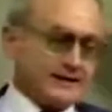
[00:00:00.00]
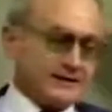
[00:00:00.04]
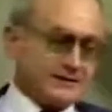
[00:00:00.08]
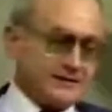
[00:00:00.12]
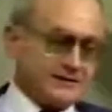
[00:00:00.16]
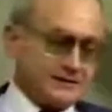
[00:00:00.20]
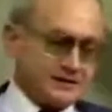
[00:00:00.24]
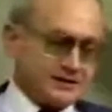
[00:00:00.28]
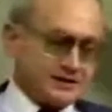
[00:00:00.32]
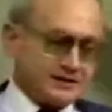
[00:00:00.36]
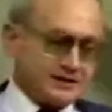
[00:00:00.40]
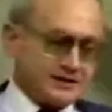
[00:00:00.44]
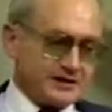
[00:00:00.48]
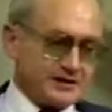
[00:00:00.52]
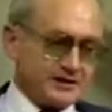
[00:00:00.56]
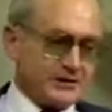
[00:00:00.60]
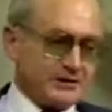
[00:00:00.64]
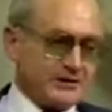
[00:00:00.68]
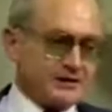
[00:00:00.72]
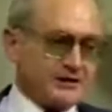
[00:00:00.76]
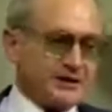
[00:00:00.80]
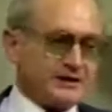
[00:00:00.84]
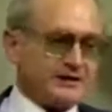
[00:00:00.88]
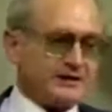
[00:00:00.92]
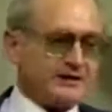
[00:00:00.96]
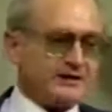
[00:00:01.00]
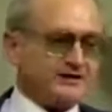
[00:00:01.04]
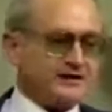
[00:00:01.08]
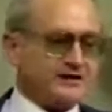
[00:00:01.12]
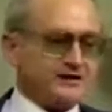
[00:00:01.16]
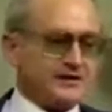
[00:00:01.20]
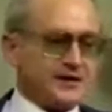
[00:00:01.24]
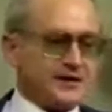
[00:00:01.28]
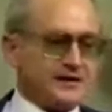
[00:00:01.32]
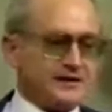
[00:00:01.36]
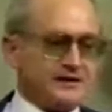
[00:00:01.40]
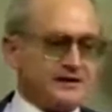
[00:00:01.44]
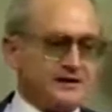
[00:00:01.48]
This they don't
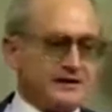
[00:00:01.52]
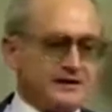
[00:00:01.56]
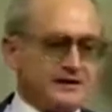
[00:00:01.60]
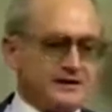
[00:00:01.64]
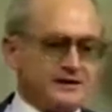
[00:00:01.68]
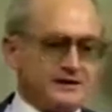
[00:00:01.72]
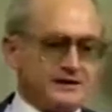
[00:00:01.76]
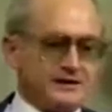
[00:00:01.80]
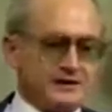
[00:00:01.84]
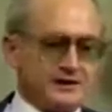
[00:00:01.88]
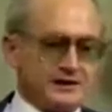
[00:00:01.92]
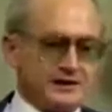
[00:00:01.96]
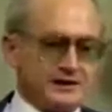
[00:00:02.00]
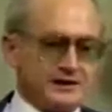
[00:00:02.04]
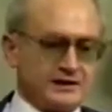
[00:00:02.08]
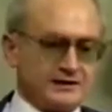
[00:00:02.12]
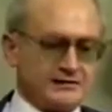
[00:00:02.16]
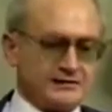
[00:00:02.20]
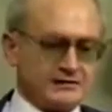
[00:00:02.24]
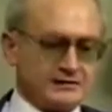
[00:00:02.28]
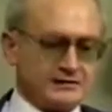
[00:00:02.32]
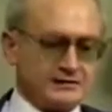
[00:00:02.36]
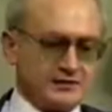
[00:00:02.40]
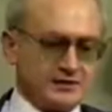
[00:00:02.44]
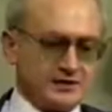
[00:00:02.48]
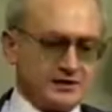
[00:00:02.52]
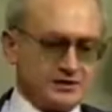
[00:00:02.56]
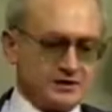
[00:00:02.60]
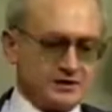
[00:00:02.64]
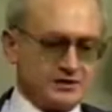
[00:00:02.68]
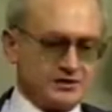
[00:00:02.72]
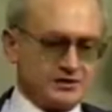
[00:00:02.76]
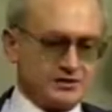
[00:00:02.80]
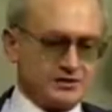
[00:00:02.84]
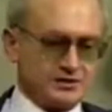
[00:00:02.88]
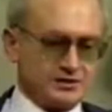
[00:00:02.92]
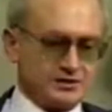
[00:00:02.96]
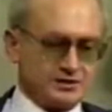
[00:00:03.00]
understand, and it will be
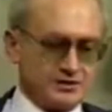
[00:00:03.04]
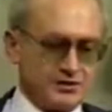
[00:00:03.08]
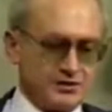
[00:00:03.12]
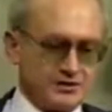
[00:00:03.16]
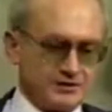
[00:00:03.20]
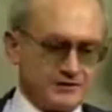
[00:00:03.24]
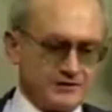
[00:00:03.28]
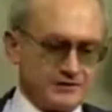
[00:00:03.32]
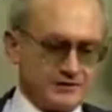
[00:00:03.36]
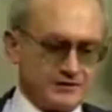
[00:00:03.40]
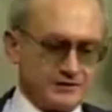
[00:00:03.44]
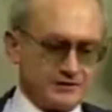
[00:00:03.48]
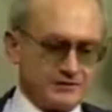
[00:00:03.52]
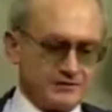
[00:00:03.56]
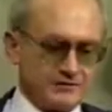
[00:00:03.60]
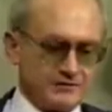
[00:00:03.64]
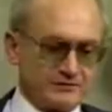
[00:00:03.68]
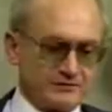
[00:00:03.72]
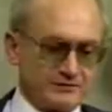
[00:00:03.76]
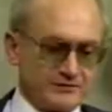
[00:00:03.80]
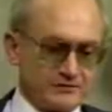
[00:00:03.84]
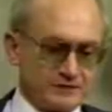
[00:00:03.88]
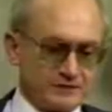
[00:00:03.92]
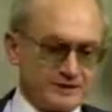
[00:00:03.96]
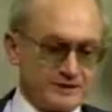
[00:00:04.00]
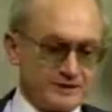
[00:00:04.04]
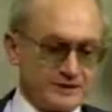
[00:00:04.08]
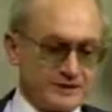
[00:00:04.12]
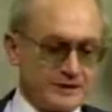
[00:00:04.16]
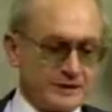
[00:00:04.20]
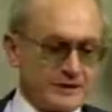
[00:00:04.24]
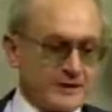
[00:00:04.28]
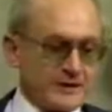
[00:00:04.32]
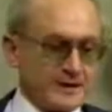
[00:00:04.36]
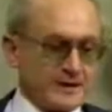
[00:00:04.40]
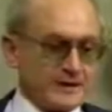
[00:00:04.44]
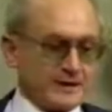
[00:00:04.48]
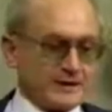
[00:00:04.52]
greatest shock for them, of course.
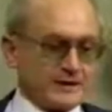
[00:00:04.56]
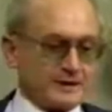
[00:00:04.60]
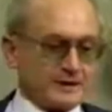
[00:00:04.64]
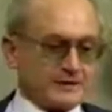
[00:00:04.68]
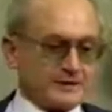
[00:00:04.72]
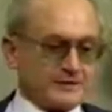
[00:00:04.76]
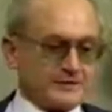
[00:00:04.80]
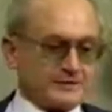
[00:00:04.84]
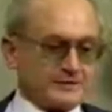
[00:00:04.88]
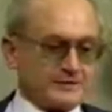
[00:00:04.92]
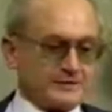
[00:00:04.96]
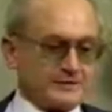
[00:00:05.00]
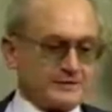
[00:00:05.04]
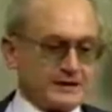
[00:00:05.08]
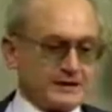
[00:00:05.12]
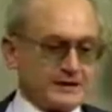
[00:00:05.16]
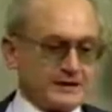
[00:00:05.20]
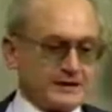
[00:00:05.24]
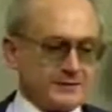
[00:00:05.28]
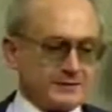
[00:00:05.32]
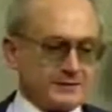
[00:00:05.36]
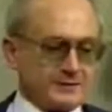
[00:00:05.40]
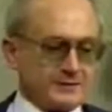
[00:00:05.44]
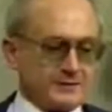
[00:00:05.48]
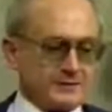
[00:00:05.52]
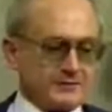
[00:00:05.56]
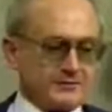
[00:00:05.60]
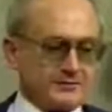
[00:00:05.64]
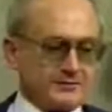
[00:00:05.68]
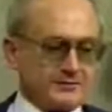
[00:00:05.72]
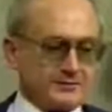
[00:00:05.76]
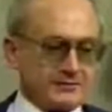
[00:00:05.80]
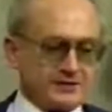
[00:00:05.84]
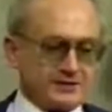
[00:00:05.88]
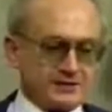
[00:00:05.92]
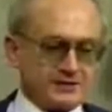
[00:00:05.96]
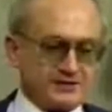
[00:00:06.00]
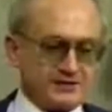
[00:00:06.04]
The
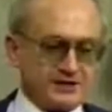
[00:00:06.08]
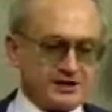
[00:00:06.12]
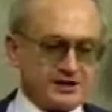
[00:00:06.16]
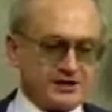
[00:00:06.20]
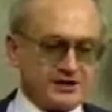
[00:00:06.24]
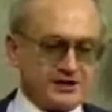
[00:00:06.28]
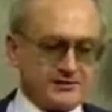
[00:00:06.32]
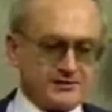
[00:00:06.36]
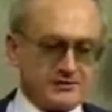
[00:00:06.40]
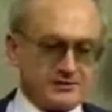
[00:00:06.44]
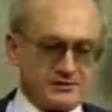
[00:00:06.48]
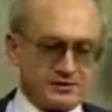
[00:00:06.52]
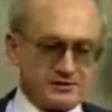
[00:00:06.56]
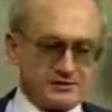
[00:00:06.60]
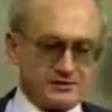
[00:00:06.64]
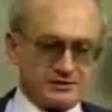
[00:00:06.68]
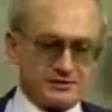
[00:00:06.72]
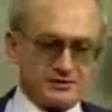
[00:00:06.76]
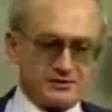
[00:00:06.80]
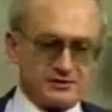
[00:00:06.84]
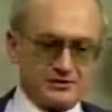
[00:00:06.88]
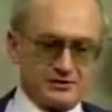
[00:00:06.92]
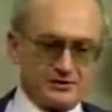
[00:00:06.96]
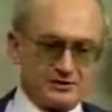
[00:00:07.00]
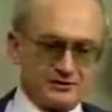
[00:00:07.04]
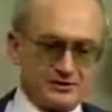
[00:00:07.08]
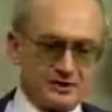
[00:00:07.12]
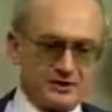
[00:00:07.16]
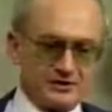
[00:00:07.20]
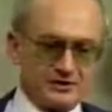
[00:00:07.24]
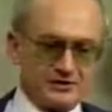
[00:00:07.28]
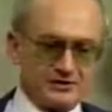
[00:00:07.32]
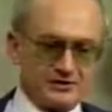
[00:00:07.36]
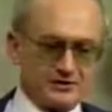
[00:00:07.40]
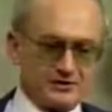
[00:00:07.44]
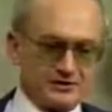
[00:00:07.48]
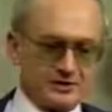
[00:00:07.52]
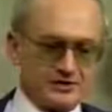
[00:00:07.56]
demoralization process in the
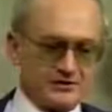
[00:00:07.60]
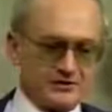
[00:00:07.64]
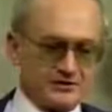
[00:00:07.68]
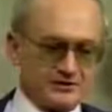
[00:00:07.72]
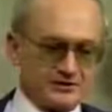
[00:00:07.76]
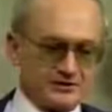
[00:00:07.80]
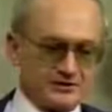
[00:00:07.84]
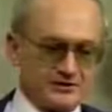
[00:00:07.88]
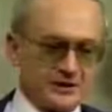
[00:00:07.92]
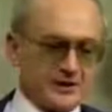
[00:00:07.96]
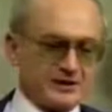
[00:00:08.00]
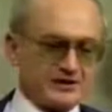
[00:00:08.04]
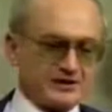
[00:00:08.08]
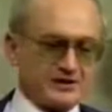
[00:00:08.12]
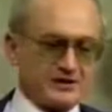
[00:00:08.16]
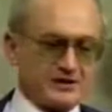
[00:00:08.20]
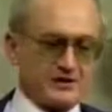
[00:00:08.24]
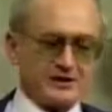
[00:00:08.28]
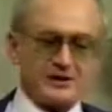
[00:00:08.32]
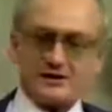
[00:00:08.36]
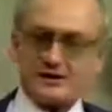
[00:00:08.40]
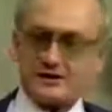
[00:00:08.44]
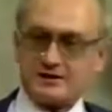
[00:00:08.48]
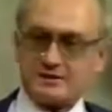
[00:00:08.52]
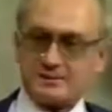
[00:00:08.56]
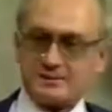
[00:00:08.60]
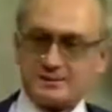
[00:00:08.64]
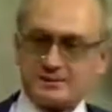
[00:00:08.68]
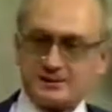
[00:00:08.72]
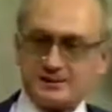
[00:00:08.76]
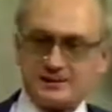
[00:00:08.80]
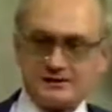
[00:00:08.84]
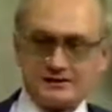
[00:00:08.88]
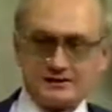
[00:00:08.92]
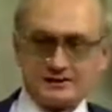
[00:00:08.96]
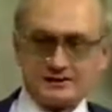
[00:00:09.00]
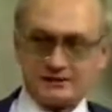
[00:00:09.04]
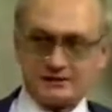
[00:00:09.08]
United States is basically
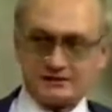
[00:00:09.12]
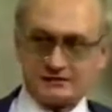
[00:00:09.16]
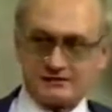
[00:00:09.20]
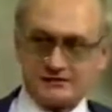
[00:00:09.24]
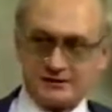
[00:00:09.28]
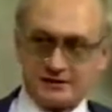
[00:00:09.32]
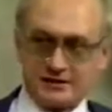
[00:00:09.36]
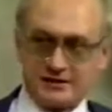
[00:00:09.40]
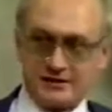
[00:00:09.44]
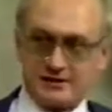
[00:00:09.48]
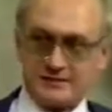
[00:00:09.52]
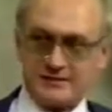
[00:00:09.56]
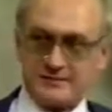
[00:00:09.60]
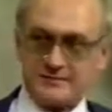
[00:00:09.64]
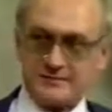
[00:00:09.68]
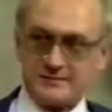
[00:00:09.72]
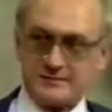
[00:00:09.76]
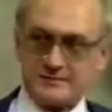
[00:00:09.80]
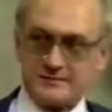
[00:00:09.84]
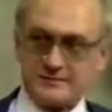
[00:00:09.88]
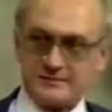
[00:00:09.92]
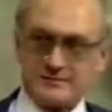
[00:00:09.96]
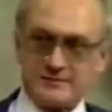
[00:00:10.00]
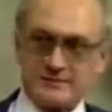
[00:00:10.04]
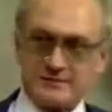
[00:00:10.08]
completed already.